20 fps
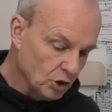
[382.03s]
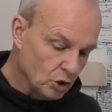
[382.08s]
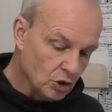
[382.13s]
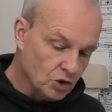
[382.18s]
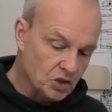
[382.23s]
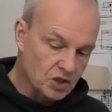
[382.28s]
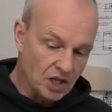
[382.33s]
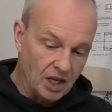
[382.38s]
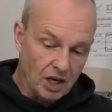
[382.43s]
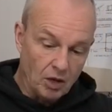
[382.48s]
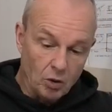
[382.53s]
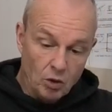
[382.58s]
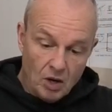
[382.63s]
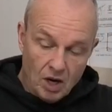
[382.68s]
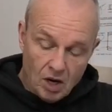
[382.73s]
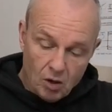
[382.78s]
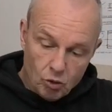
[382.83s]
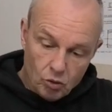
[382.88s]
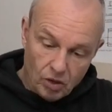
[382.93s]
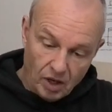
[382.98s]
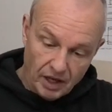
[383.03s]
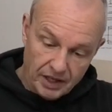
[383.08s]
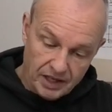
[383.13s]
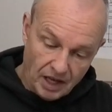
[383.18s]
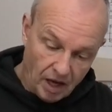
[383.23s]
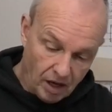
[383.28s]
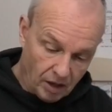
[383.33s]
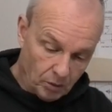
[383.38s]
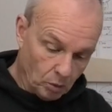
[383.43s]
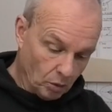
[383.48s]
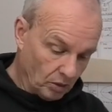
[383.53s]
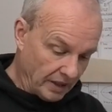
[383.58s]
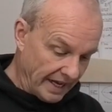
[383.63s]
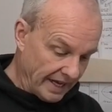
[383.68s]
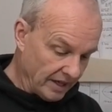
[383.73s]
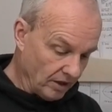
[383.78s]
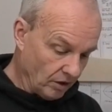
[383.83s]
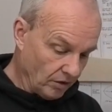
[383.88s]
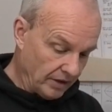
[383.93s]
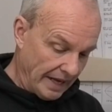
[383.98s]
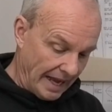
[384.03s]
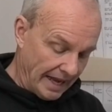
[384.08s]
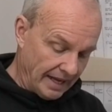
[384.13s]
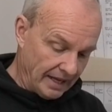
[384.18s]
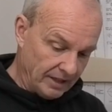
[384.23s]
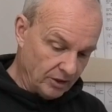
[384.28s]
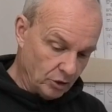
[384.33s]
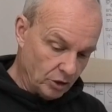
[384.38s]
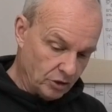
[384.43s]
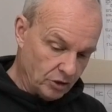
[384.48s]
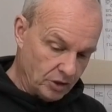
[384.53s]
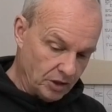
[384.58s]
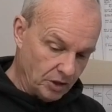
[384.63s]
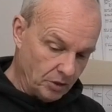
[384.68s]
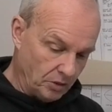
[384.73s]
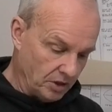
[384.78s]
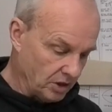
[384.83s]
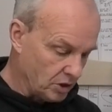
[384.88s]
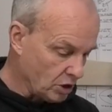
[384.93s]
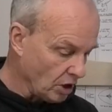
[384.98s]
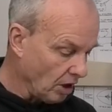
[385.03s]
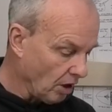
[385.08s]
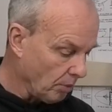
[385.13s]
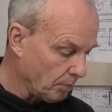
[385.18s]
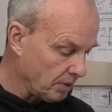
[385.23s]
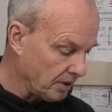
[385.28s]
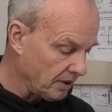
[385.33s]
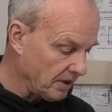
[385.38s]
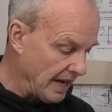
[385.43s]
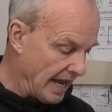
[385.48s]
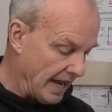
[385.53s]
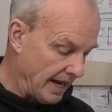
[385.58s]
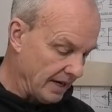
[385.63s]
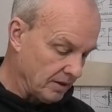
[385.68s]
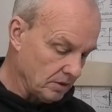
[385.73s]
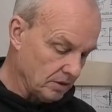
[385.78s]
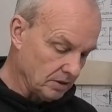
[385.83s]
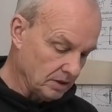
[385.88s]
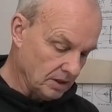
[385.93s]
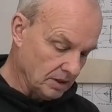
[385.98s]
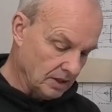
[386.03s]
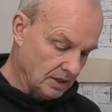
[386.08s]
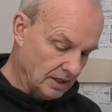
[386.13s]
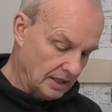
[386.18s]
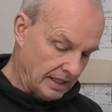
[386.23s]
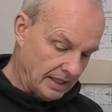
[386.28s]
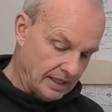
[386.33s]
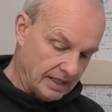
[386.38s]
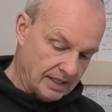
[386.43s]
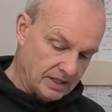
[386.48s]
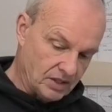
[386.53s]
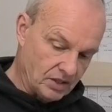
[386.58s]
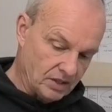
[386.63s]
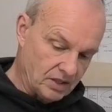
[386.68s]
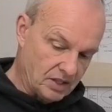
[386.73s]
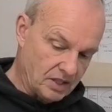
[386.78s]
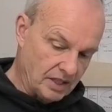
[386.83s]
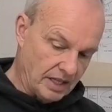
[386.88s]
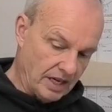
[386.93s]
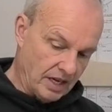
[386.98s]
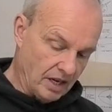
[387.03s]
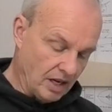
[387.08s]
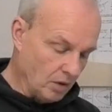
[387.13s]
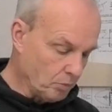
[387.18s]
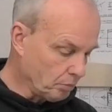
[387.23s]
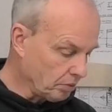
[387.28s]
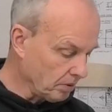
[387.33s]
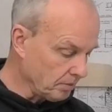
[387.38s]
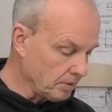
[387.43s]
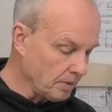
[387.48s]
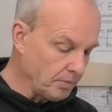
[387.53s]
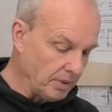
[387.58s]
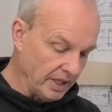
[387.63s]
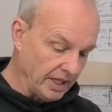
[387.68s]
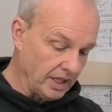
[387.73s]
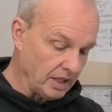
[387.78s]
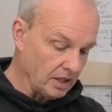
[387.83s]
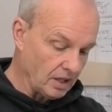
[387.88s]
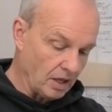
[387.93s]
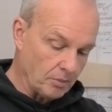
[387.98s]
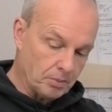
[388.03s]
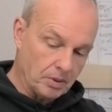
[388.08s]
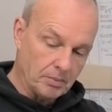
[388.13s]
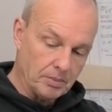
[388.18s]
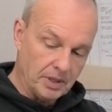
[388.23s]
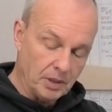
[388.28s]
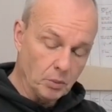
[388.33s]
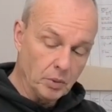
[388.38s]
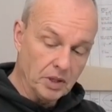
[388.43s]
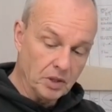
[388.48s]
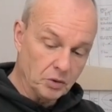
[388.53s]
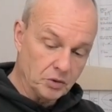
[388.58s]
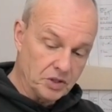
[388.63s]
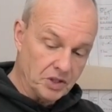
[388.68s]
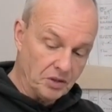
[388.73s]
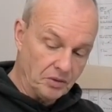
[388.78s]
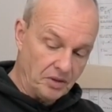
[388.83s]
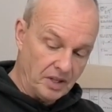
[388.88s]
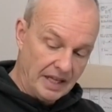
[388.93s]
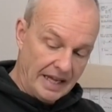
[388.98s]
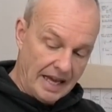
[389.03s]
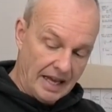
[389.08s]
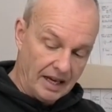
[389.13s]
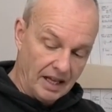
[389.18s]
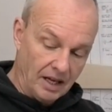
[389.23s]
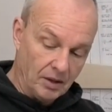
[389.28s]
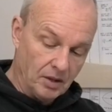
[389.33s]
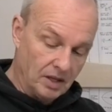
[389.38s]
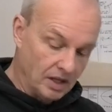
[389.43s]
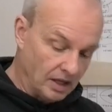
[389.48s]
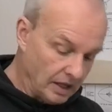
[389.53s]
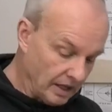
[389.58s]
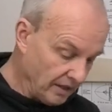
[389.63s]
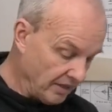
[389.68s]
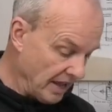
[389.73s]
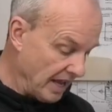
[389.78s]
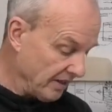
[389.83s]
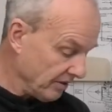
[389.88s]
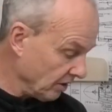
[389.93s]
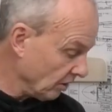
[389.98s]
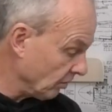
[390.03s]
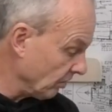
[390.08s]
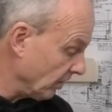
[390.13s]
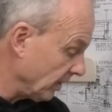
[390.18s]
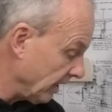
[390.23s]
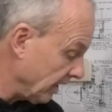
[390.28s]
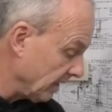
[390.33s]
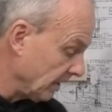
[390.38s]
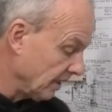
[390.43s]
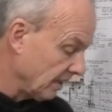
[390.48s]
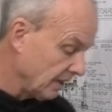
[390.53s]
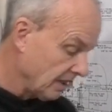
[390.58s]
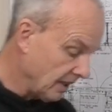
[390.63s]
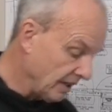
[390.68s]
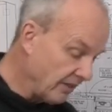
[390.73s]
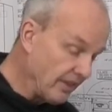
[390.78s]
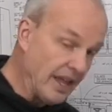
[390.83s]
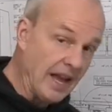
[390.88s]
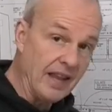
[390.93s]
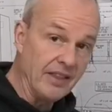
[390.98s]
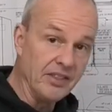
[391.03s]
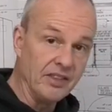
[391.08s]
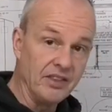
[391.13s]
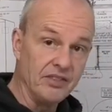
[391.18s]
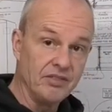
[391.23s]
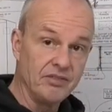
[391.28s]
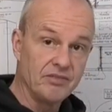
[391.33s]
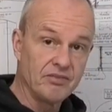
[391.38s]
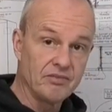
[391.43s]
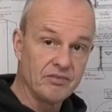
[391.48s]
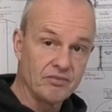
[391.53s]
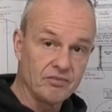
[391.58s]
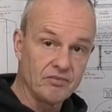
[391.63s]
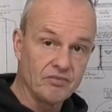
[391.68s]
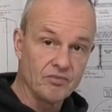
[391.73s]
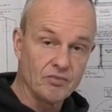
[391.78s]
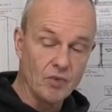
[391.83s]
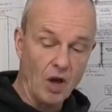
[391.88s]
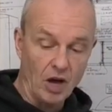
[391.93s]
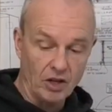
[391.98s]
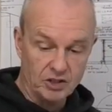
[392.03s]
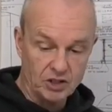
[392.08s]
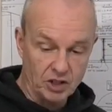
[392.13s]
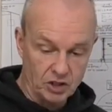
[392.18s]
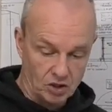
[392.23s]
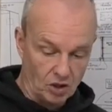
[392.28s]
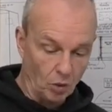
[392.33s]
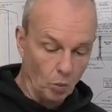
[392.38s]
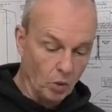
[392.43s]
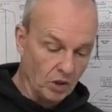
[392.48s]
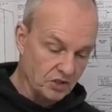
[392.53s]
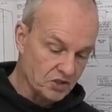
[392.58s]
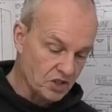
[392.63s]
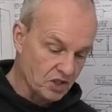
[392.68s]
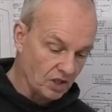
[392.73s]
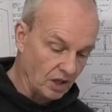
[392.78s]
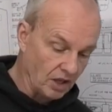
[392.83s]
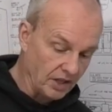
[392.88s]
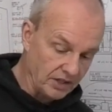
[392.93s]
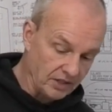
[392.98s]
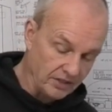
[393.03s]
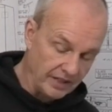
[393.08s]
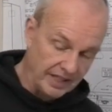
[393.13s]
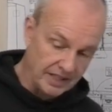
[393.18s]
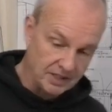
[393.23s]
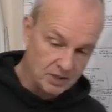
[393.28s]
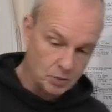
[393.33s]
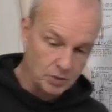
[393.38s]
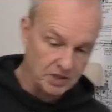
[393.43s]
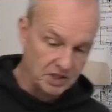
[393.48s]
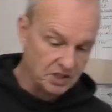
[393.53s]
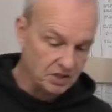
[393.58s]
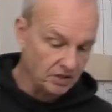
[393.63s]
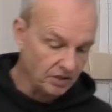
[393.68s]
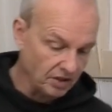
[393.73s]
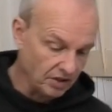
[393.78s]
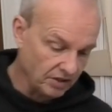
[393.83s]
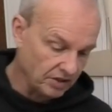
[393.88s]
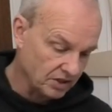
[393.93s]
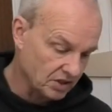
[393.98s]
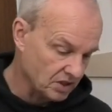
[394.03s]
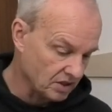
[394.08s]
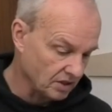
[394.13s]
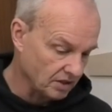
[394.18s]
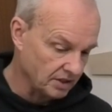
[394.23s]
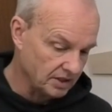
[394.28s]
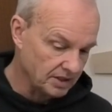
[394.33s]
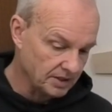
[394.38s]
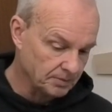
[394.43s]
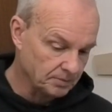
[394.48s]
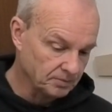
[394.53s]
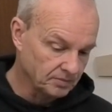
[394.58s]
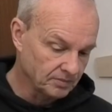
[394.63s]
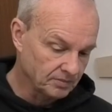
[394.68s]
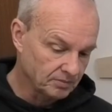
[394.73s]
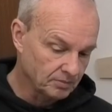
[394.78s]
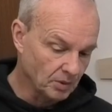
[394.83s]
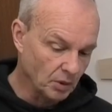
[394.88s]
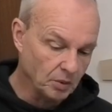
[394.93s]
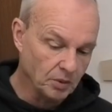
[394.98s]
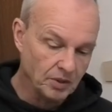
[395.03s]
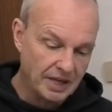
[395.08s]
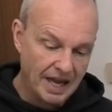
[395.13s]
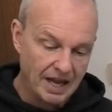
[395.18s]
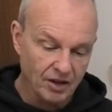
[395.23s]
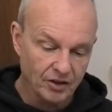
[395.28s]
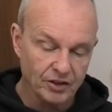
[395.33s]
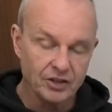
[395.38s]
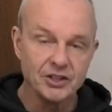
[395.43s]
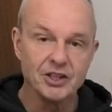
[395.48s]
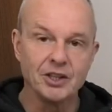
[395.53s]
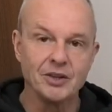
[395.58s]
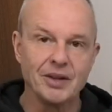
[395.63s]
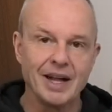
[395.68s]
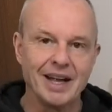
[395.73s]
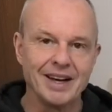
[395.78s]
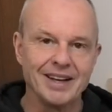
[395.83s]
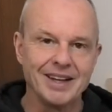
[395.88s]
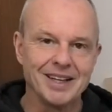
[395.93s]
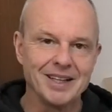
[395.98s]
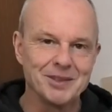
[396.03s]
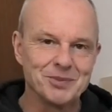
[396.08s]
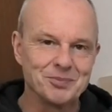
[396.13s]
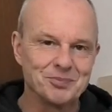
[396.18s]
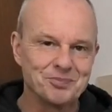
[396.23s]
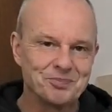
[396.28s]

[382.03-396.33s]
So right, I will get on and do the top now. As I say, I'll probably I probably will do the yellow and then the green and then uh, just on one side and then switch to the other side, but we'll get on and do that now.